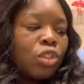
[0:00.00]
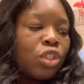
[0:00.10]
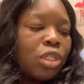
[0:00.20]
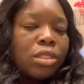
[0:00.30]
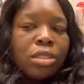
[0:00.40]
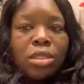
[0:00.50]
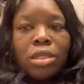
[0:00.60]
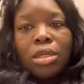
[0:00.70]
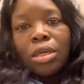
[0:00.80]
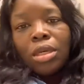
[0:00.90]
just
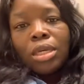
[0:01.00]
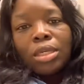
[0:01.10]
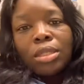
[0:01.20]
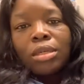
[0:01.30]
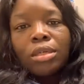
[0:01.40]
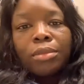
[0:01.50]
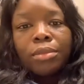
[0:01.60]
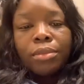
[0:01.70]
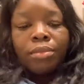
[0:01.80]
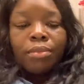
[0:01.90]
in
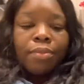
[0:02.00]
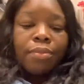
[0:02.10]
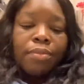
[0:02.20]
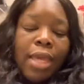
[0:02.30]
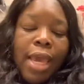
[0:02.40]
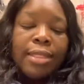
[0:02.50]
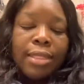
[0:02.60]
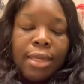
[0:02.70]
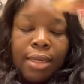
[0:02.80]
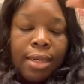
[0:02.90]
um CAT
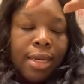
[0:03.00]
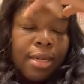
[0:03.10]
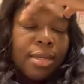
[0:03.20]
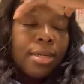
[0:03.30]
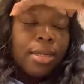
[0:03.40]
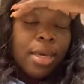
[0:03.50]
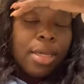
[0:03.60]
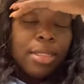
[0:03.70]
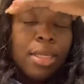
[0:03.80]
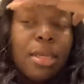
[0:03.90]
scan. I hadn't needed a
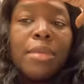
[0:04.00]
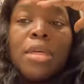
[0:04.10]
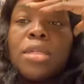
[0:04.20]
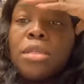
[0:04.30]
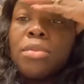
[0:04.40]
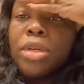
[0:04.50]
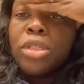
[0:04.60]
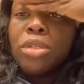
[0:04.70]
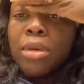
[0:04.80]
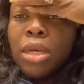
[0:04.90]
CAT scan because of the
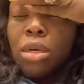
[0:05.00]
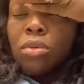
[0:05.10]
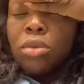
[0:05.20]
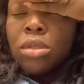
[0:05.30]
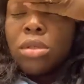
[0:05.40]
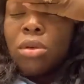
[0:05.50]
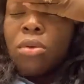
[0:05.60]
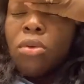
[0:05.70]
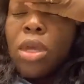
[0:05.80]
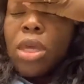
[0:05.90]
pressure in my head was
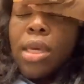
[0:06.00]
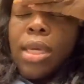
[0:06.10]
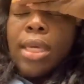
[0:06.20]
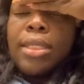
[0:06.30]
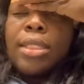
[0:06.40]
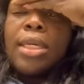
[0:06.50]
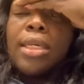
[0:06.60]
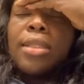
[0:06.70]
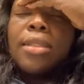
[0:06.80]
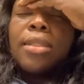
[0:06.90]
so
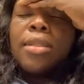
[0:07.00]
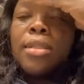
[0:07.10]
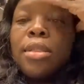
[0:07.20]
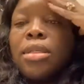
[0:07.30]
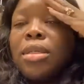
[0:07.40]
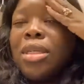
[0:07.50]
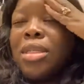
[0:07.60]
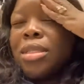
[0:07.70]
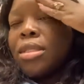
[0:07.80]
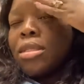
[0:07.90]
intense,
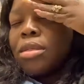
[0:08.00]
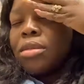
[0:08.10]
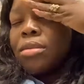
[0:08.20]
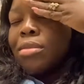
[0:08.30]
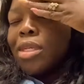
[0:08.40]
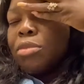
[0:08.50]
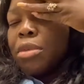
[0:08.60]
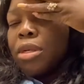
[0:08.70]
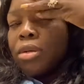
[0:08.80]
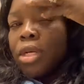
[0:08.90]
and it's much
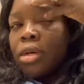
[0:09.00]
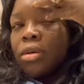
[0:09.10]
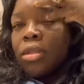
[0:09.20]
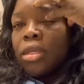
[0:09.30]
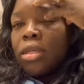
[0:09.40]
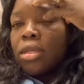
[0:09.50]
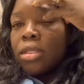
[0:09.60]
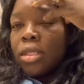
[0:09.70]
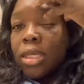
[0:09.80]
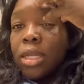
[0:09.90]
better now, I think, because
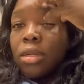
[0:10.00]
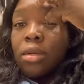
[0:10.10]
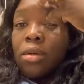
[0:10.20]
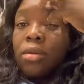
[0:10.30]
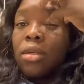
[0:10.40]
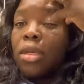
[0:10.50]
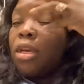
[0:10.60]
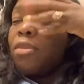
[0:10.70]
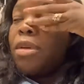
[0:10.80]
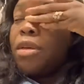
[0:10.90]
of the Tylenol they
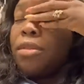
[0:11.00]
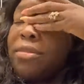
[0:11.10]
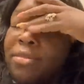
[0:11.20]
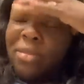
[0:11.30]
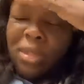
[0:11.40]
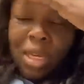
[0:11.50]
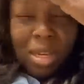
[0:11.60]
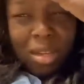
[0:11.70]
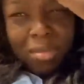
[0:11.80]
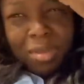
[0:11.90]
gave me.
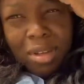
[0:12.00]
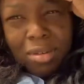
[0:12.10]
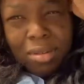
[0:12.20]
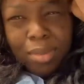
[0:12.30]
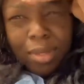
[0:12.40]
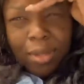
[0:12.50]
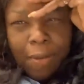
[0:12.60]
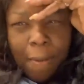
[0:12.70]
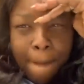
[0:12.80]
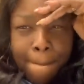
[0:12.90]
Kind of helped out a little bit,
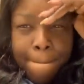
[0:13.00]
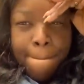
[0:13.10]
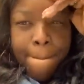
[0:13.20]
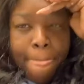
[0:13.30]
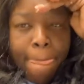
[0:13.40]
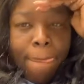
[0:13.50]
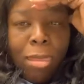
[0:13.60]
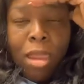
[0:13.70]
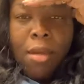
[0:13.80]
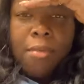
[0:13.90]

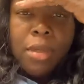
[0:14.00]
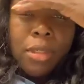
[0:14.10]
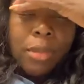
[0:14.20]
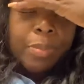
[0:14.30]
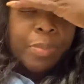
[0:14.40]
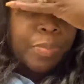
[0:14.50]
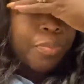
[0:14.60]
but um